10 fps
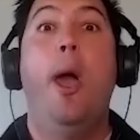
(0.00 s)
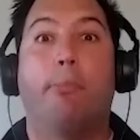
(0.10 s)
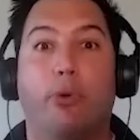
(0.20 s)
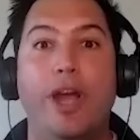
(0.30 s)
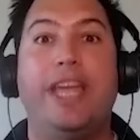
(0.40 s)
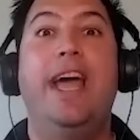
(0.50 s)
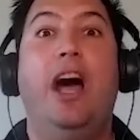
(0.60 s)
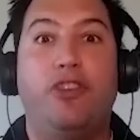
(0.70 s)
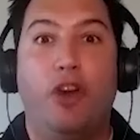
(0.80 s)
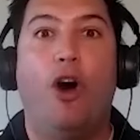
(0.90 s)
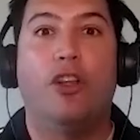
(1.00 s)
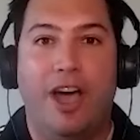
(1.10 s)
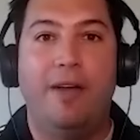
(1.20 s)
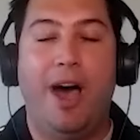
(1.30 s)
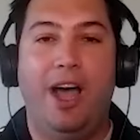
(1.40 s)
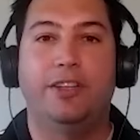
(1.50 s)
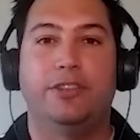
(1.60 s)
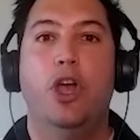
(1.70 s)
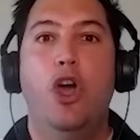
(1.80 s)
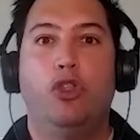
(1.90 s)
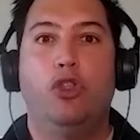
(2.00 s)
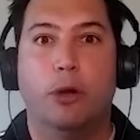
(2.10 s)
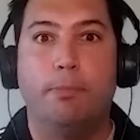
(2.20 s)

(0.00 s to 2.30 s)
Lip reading: breaking out to all-time highs. Those are